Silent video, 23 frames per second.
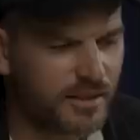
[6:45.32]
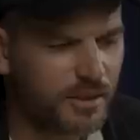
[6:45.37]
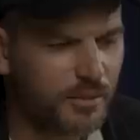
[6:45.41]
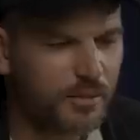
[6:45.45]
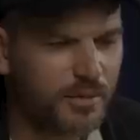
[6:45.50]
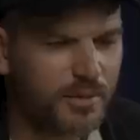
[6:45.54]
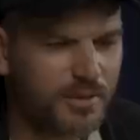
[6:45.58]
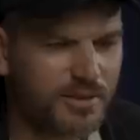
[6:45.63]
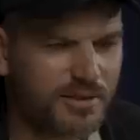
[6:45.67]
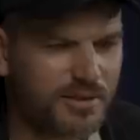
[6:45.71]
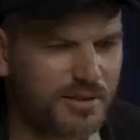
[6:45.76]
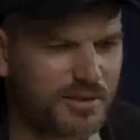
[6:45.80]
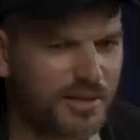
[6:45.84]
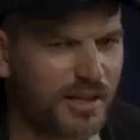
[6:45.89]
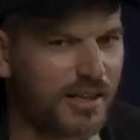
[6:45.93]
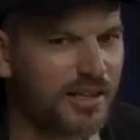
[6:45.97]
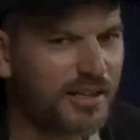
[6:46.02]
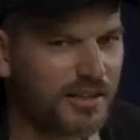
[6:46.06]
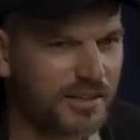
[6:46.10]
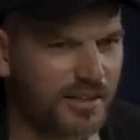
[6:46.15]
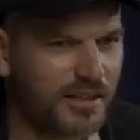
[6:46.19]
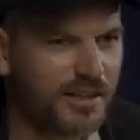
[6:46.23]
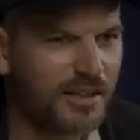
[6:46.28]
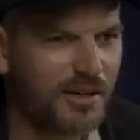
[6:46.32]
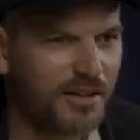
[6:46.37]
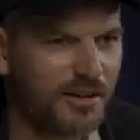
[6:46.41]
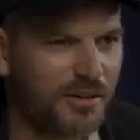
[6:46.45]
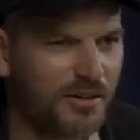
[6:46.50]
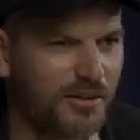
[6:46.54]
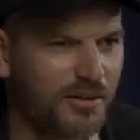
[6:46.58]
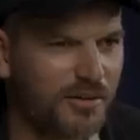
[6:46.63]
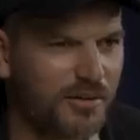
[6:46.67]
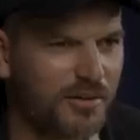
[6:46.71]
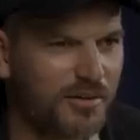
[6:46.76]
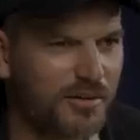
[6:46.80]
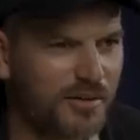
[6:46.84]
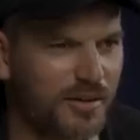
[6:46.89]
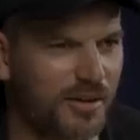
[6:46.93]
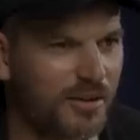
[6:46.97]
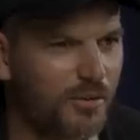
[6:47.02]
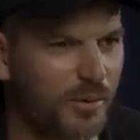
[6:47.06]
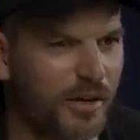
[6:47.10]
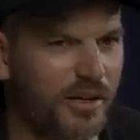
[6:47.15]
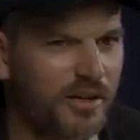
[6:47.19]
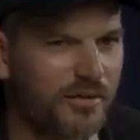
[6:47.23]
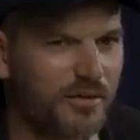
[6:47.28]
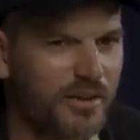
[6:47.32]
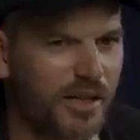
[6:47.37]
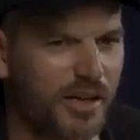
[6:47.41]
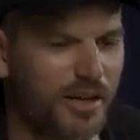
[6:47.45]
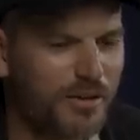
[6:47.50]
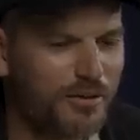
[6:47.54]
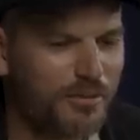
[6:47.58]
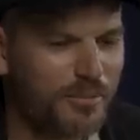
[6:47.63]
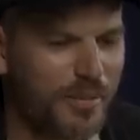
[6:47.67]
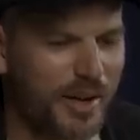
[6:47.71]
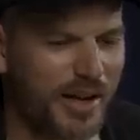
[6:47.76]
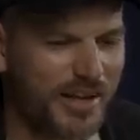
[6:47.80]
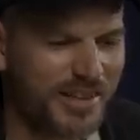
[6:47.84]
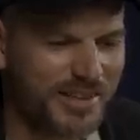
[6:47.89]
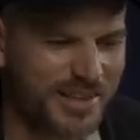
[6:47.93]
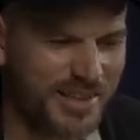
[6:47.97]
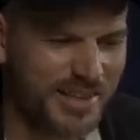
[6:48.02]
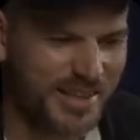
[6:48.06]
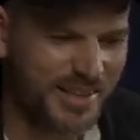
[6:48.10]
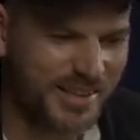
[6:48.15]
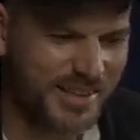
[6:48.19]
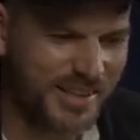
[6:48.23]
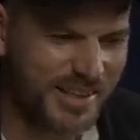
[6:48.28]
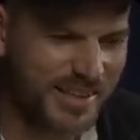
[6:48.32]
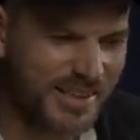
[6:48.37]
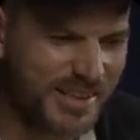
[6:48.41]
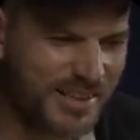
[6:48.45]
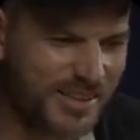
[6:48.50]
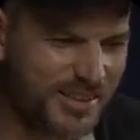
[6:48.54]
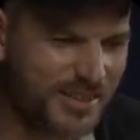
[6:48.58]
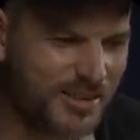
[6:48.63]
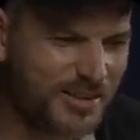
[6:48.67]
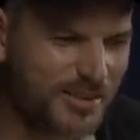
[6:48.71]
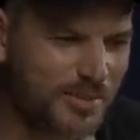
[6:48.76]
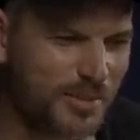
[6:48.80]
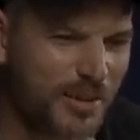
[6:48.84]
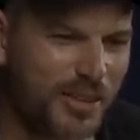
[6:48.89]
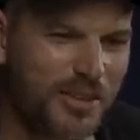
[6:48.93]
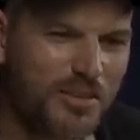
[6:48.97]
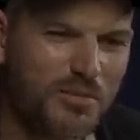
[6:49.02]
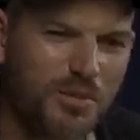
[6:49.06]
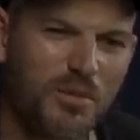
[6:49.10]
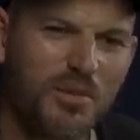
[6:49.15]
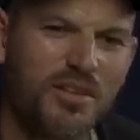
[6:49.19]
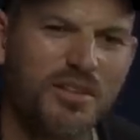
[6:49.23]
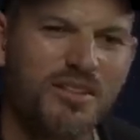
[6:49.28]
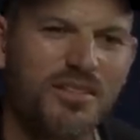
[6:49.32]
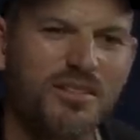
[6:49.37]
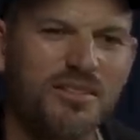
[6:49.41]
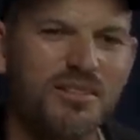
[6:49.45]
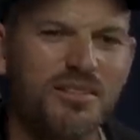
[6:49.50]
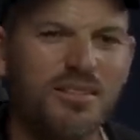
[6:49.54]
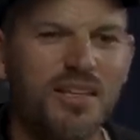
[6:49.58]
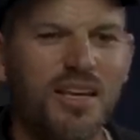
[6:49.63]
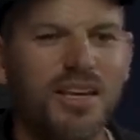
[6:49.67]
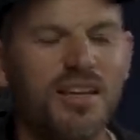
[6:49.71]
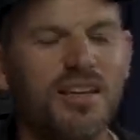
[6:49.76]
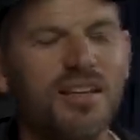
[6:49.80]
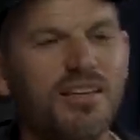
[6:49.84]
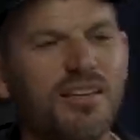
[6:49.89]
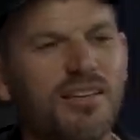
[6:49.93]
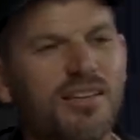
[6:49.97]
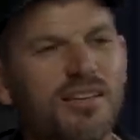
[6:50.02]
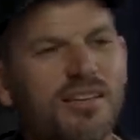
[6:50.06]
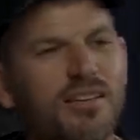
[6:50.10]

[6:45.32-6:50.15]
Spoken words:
It was like a way of life back then, like all the spots we wanted to skate.